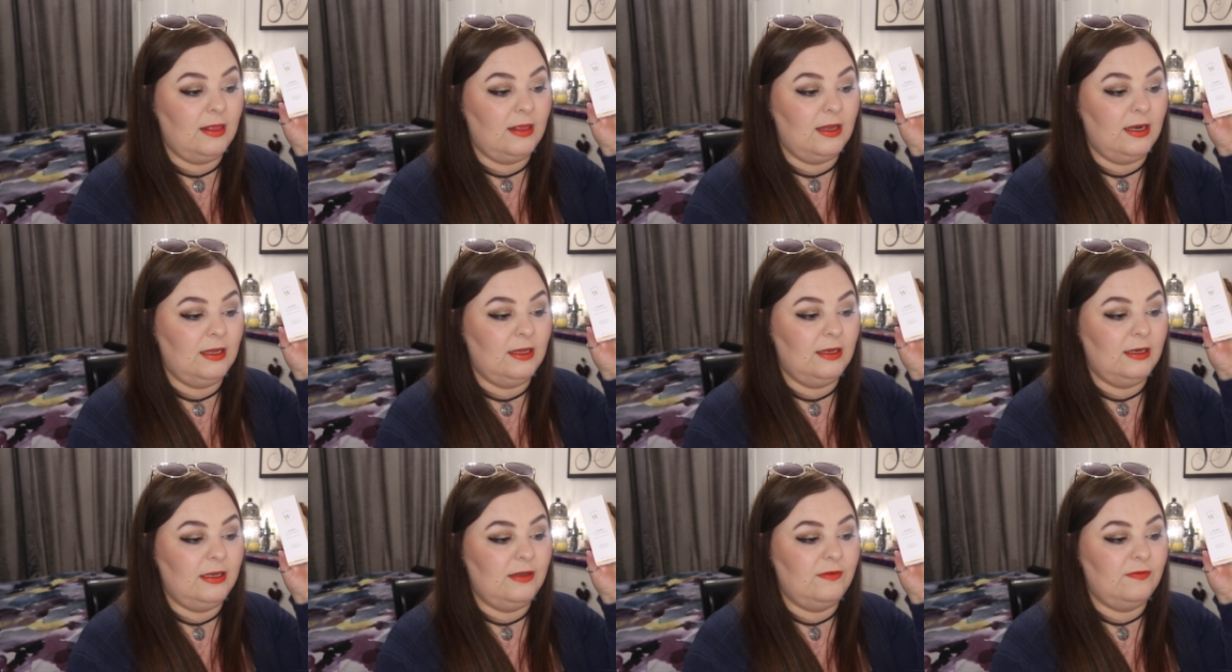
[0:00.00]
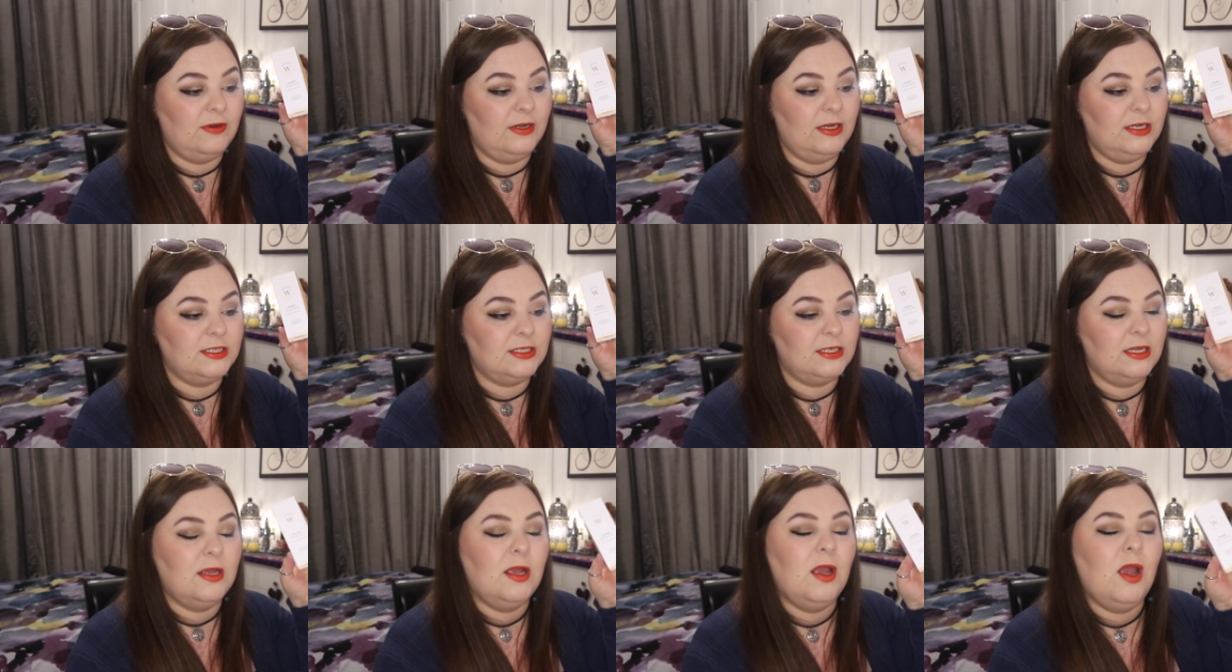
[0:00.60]
little leaflet
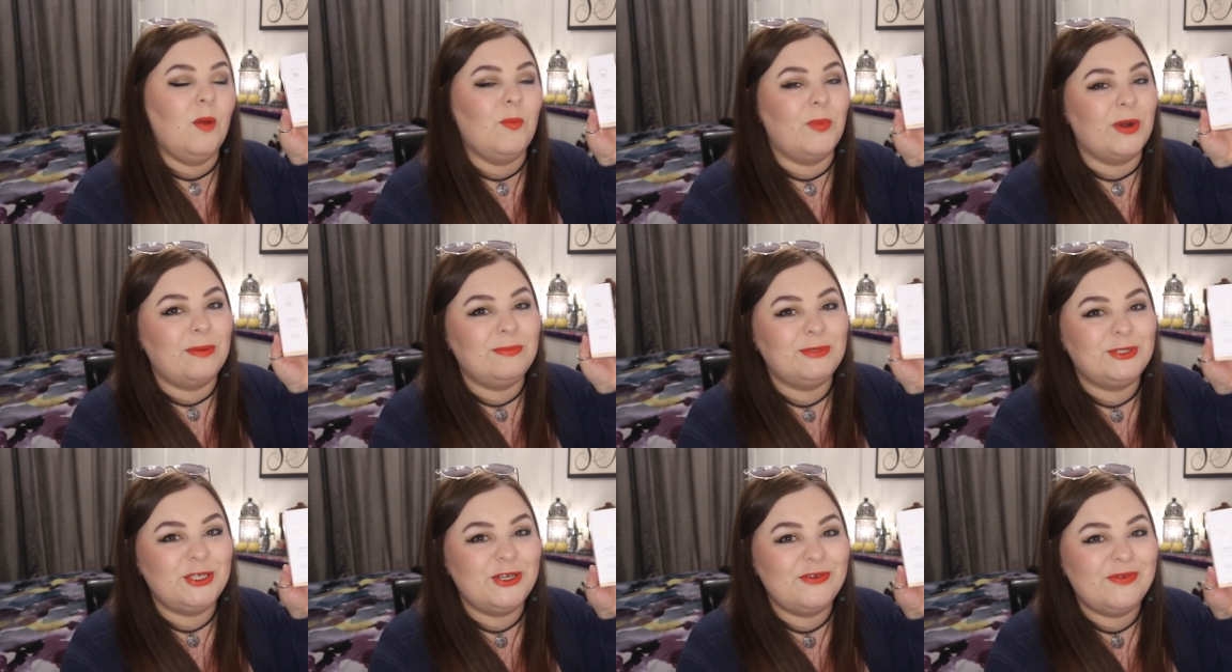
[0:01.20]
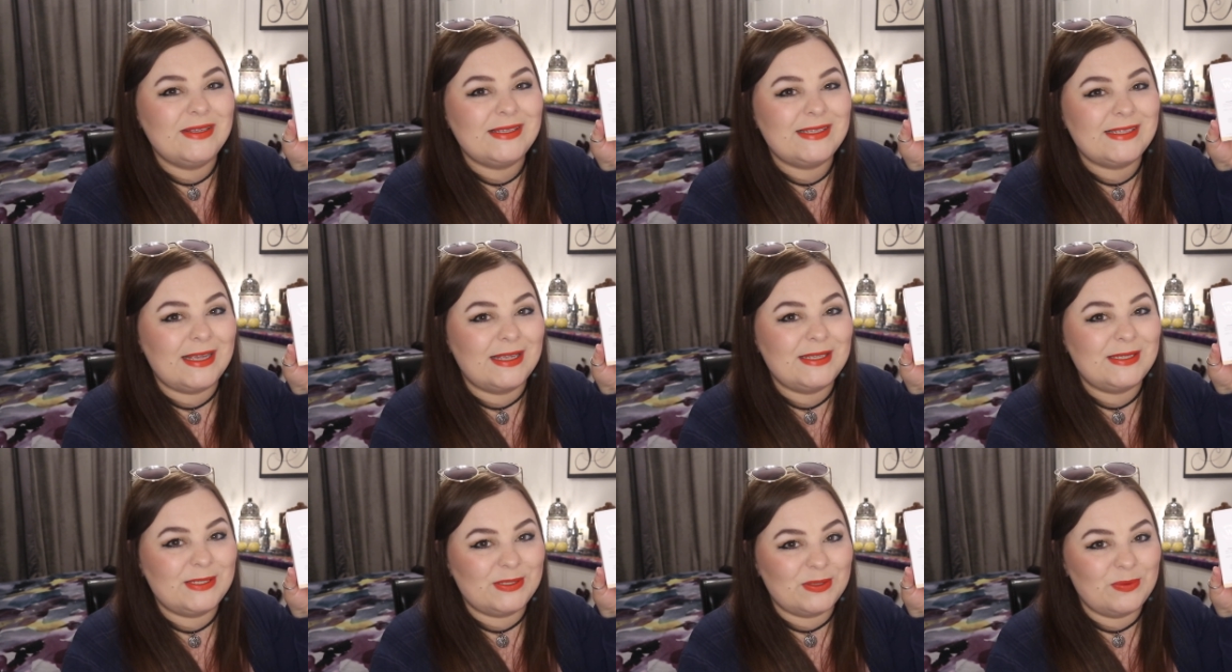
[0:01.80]
but I'm sure it
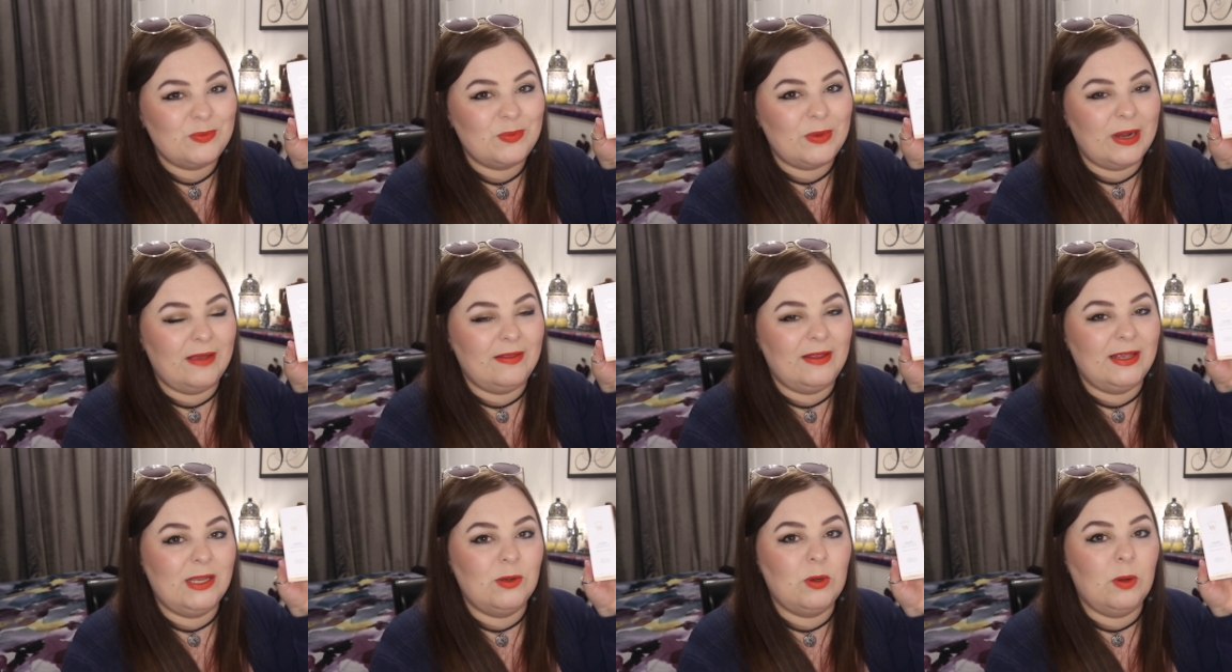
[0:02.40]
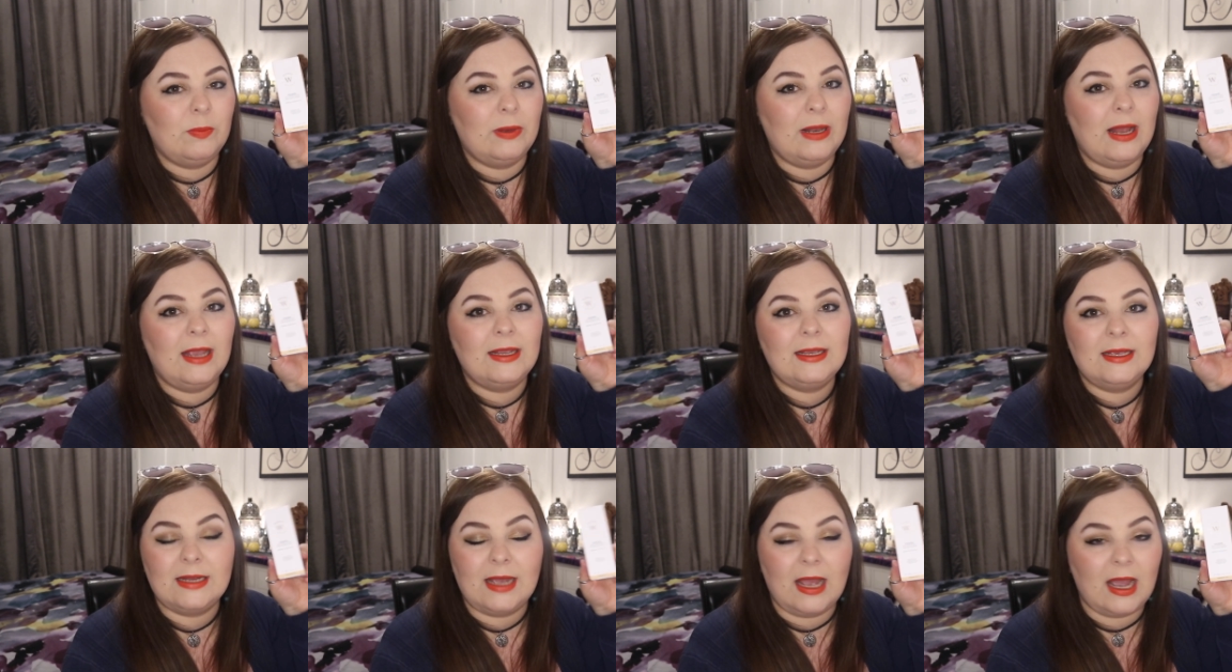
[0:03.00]
says somewhere that you apply
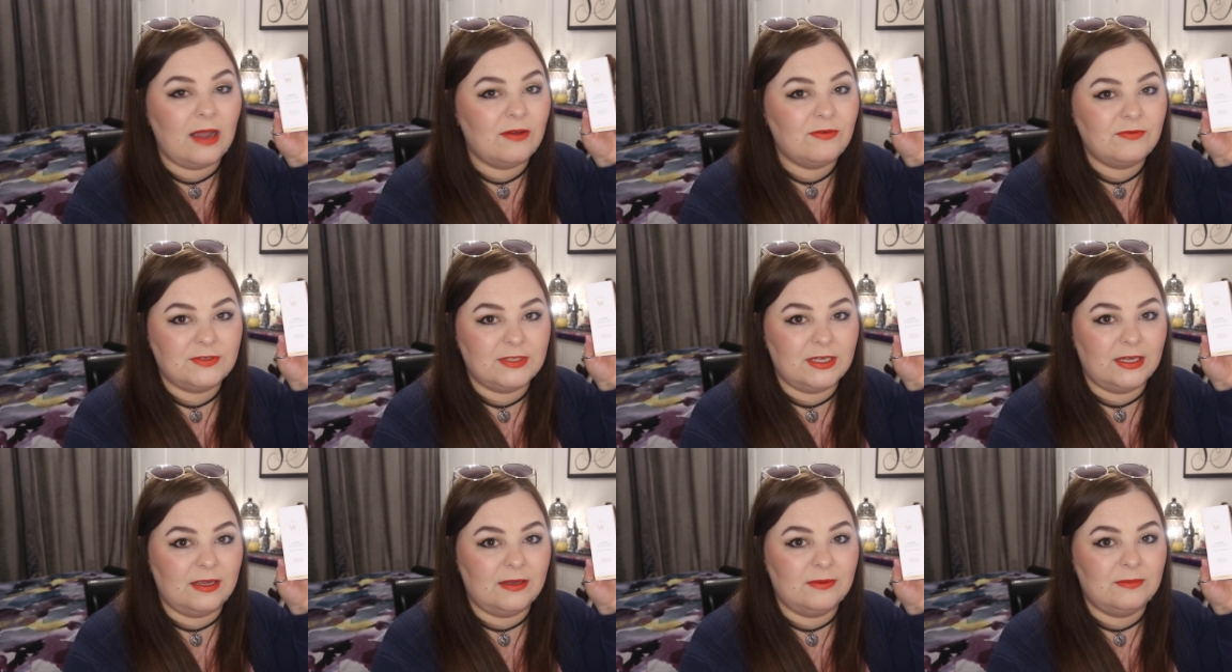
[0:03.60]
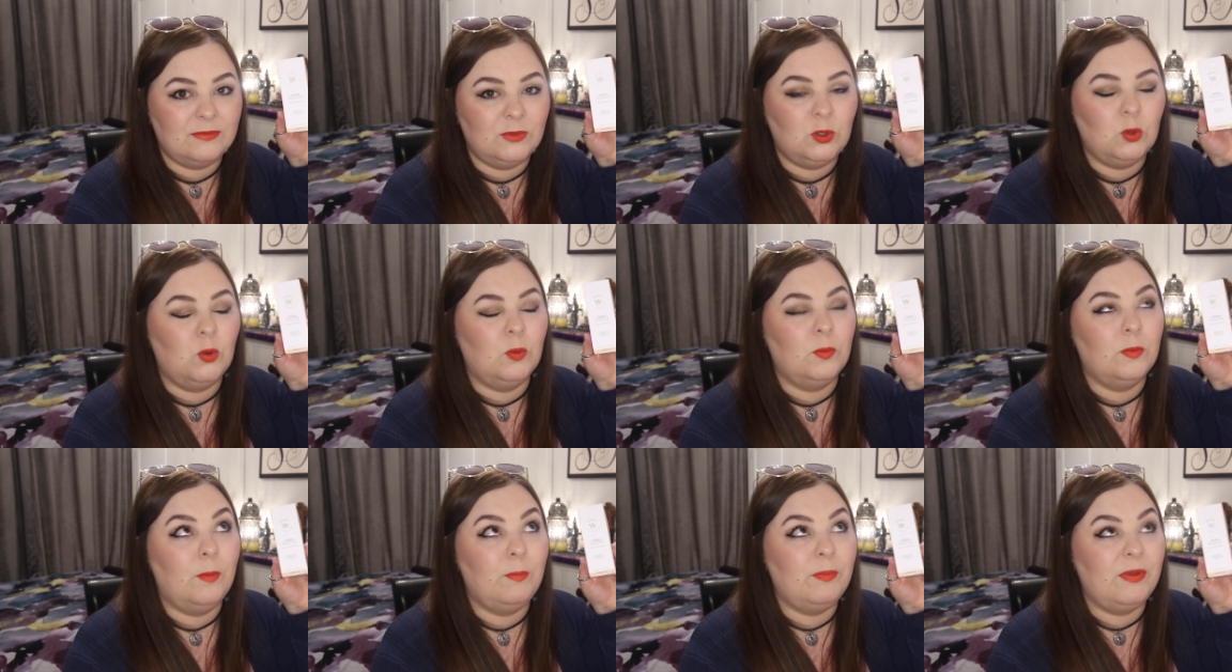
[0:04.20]
it after no
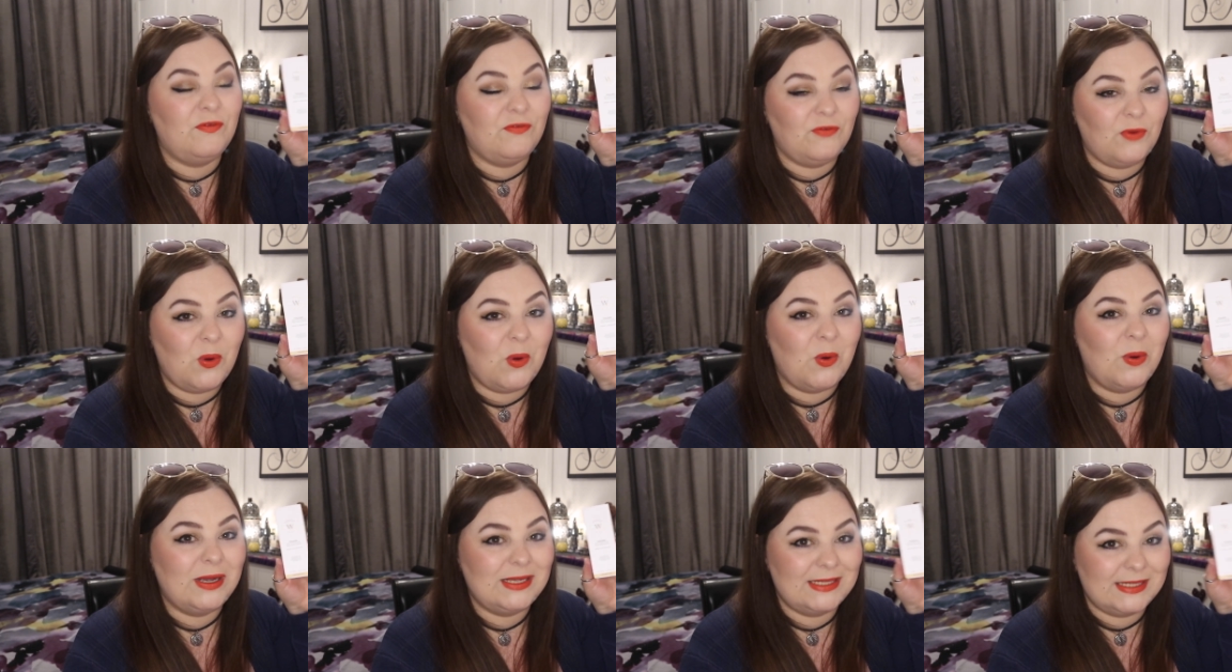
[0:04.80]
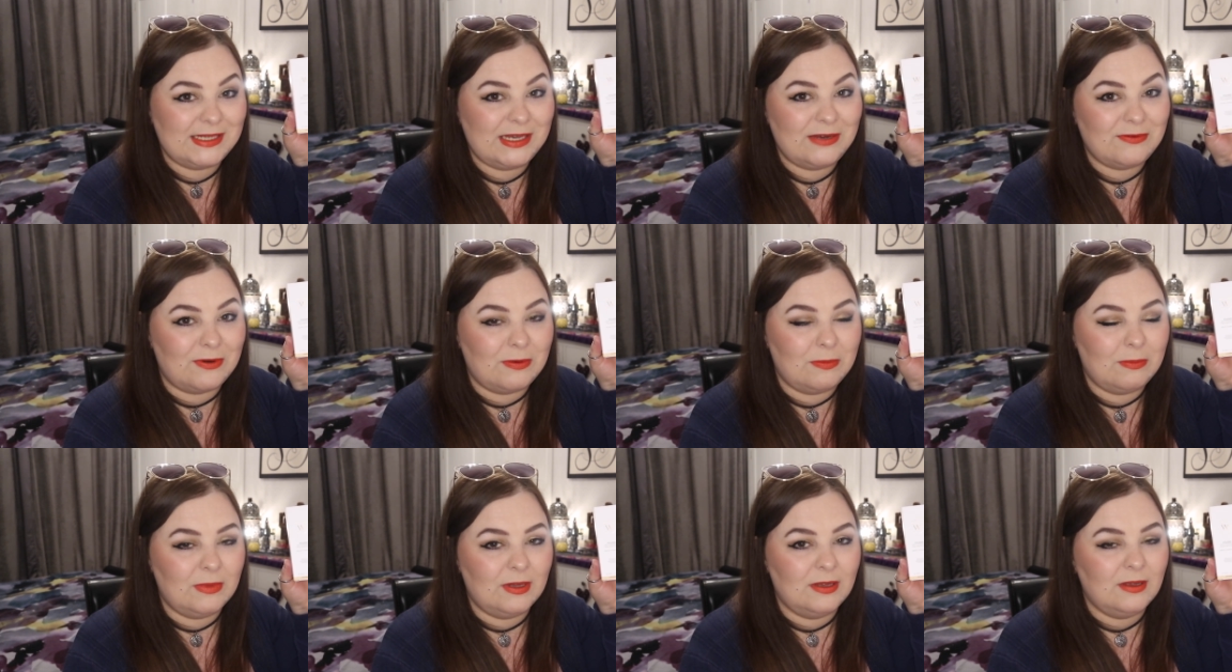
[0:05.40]
before a
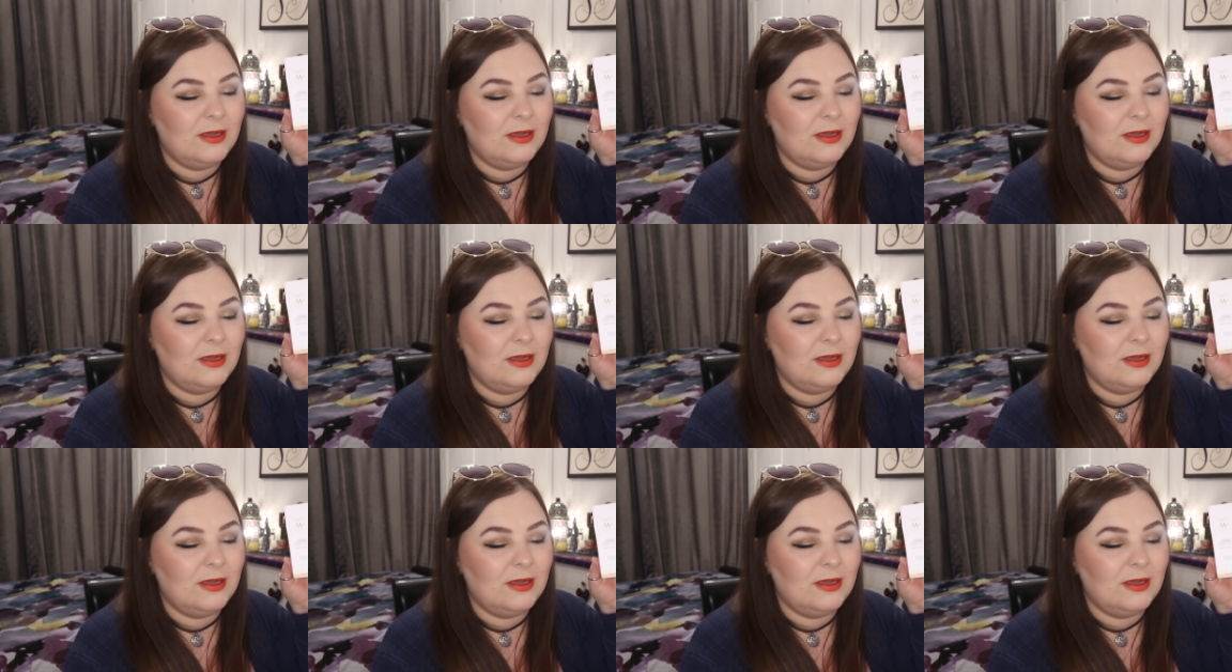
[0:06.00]
serum